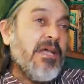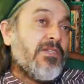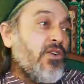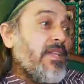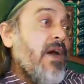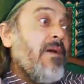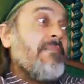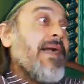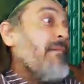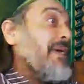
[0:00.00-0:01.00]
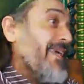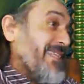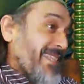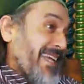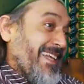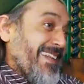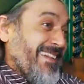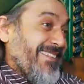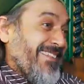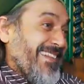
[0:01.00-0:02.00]
So now I'm coming, he said,
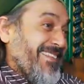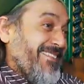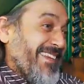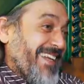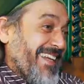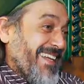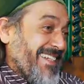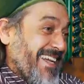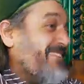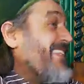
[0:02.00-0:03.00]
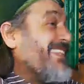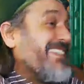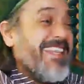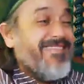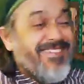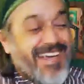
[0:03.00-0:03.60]
for the village. I mean, send